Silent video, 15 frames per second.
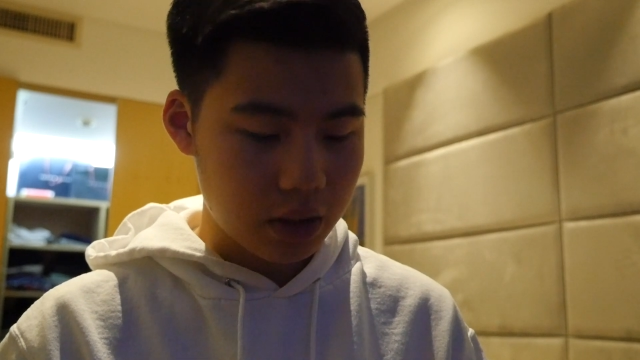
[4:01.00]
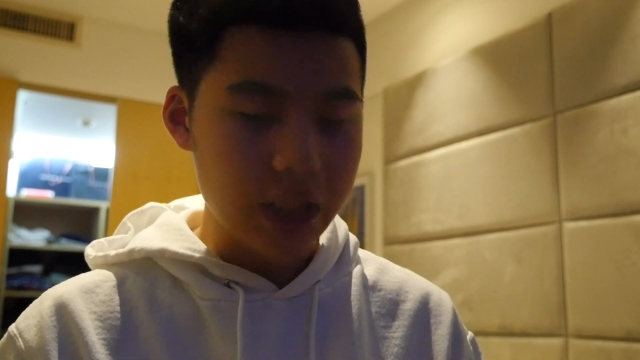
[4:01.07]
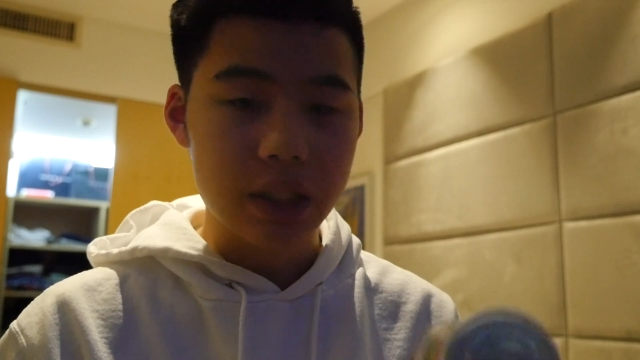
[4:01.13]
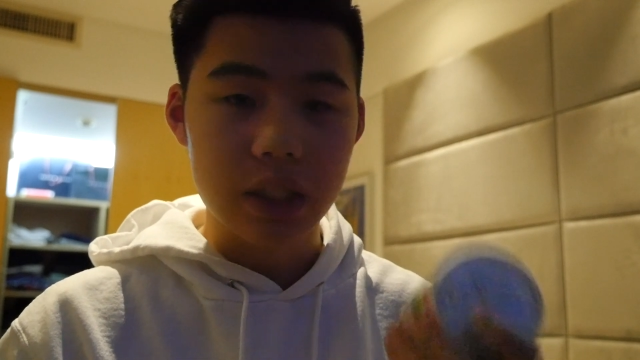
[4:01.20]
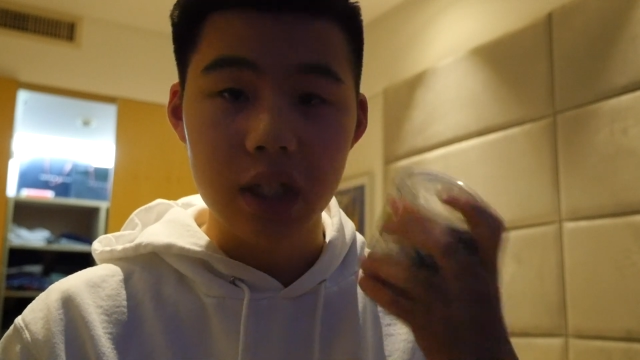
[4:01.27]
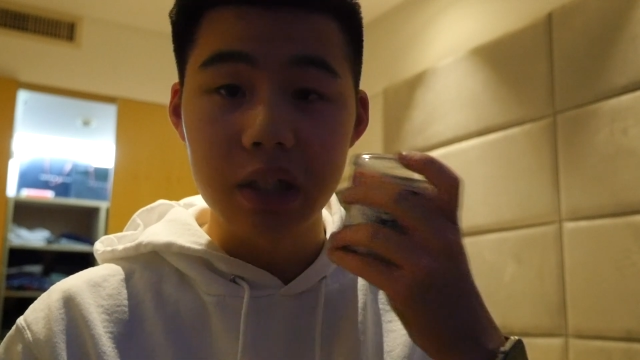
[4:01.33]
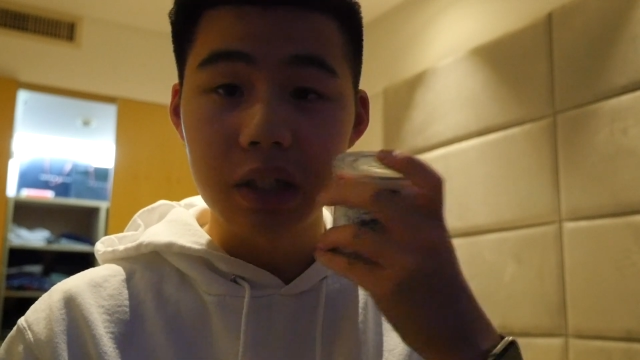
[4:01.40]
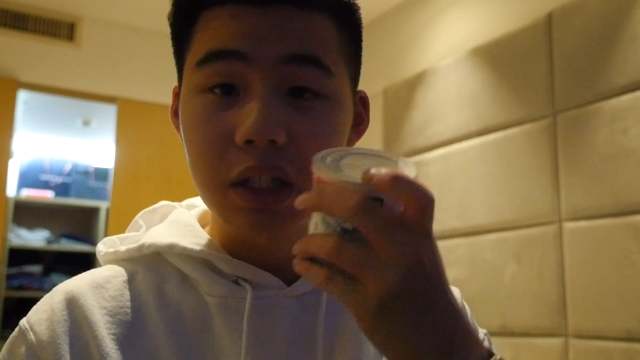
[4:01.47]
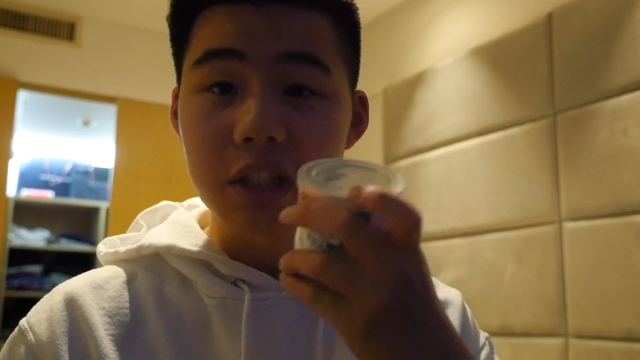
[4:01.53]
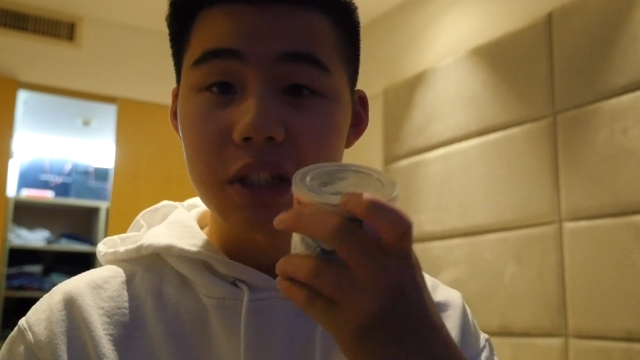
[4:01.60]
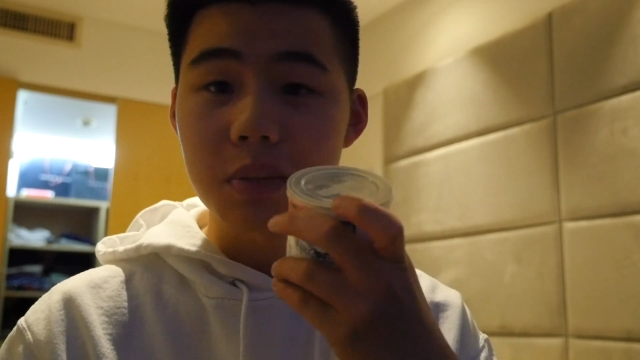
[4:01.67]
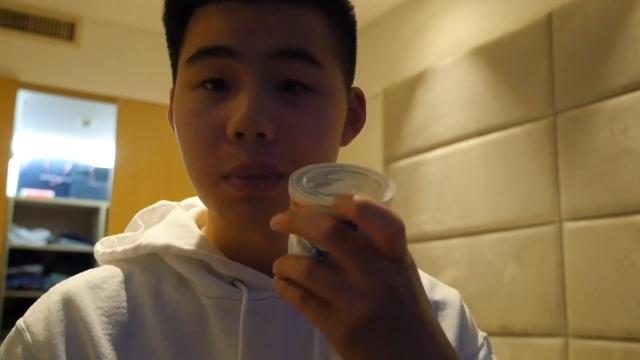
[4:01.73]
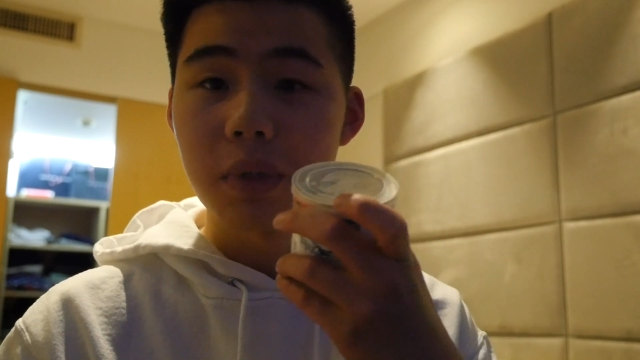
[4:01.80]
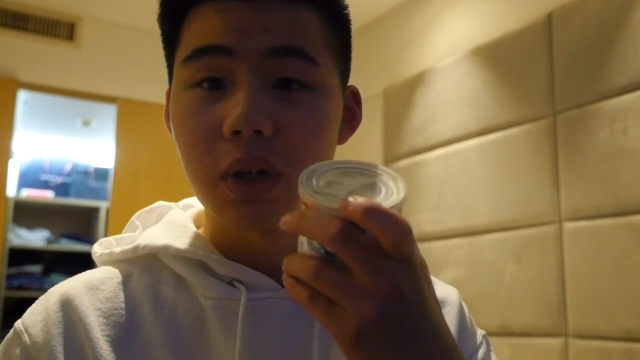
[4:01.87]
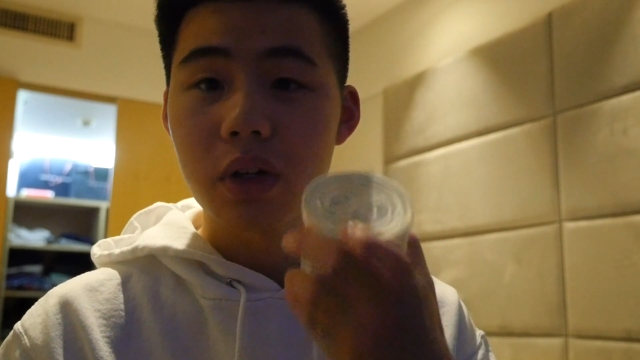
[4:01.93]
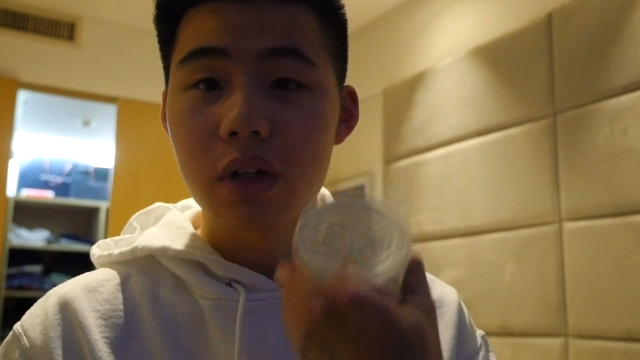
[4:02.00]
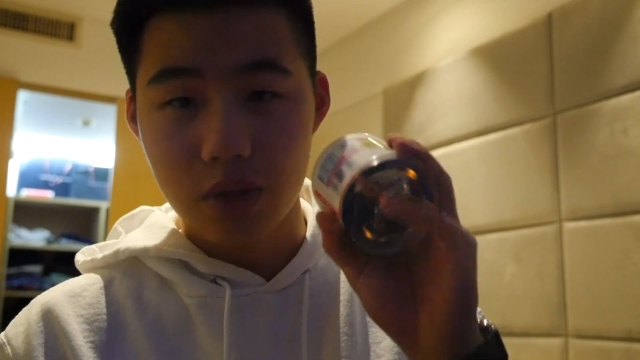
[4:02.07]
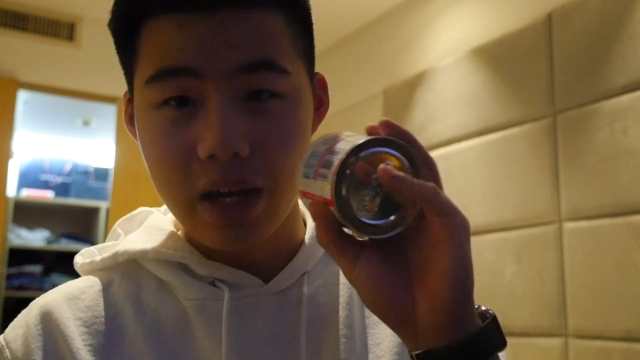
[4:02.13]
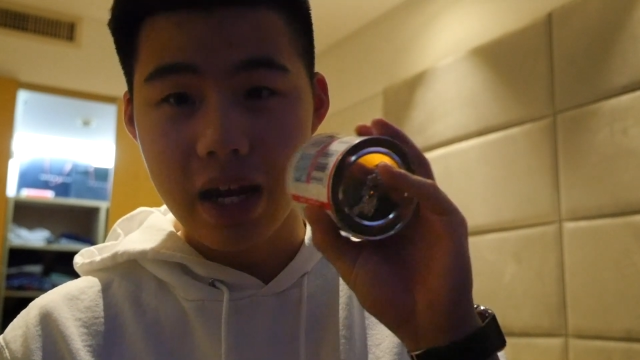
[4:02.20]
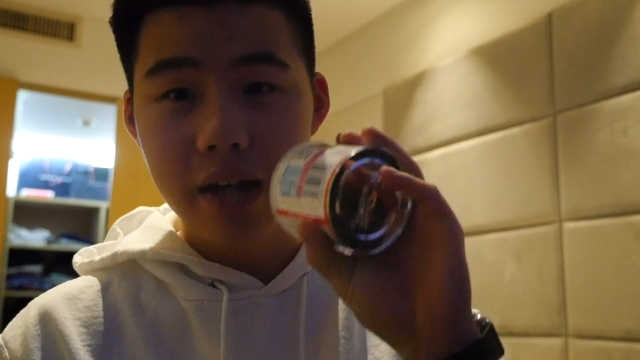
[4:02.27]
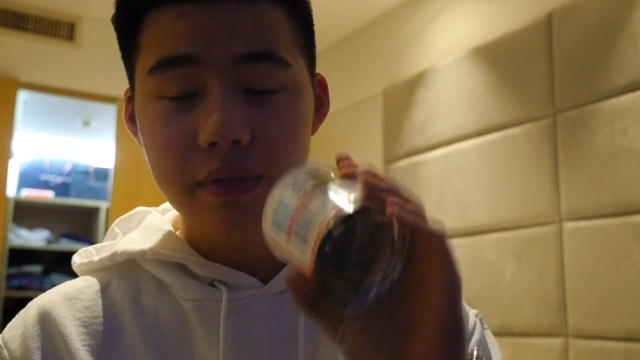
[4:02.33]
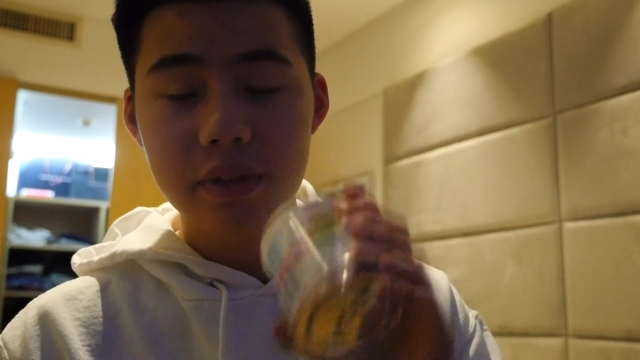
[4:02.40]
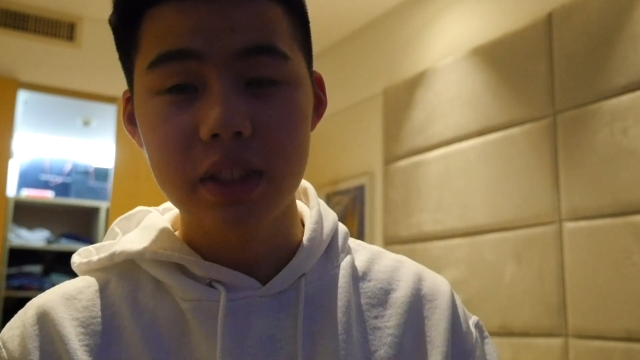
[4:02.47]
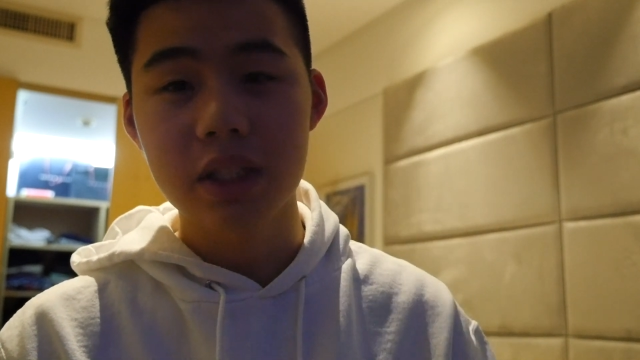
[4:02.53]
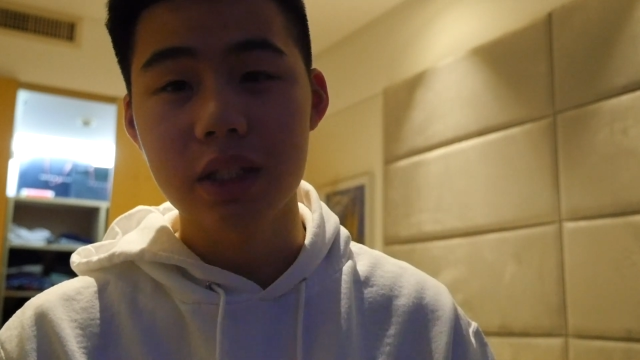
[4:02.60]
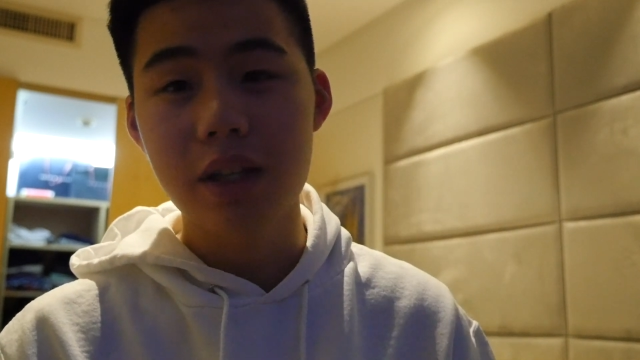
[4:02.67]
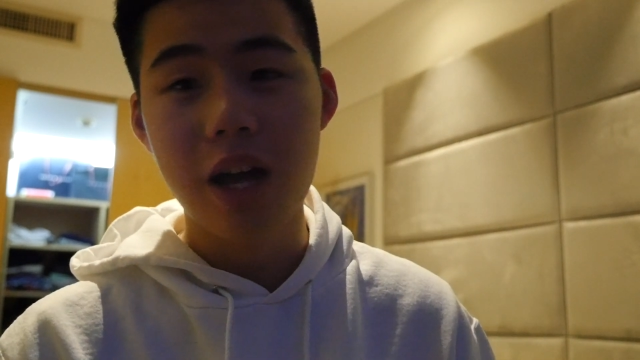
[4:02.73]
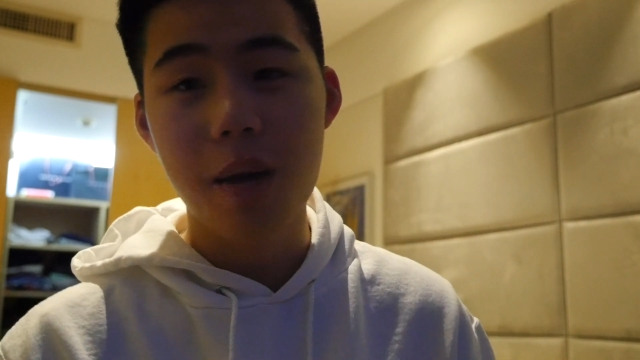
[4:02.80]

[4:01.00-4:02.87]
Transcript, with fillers: is condensed milk. So I have this here,